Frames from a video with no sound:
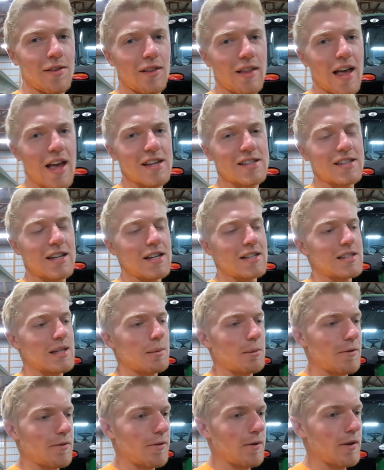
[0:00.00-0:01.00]
of the last day of
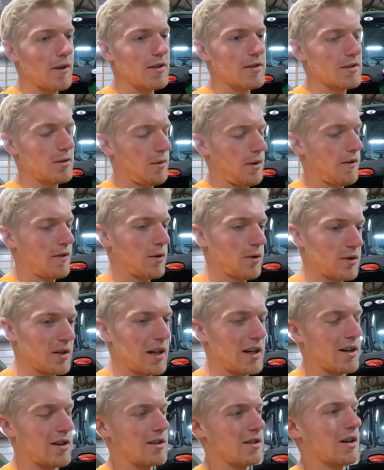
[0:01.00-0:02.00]
summer for us, so we have to go
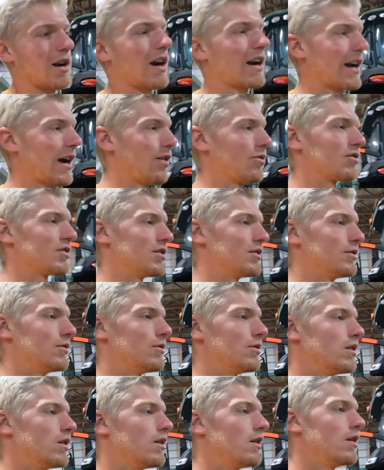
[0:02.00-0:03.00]
take our dock out
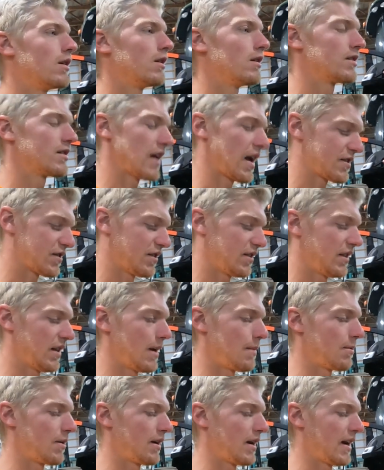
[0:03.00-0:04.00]
too. It's actually
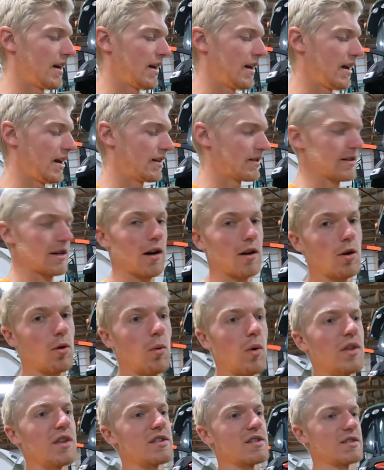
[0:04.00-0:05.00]
Labor Day today, so I don't know
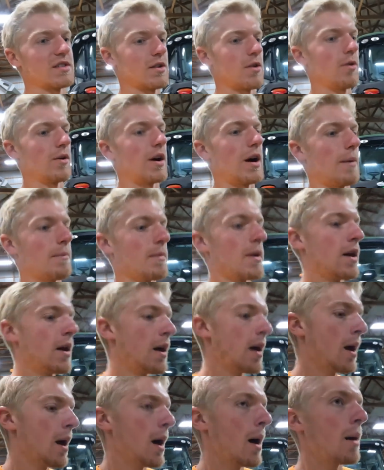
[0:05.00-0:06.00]
when this is going up.
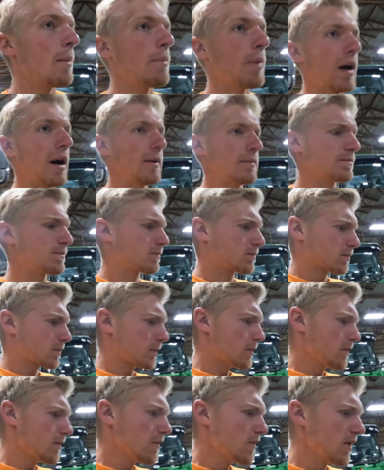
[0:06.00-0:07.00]

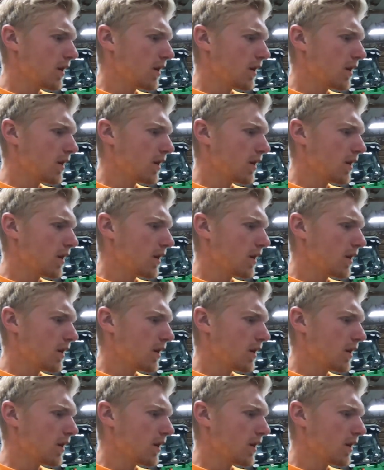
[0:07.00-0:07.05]
But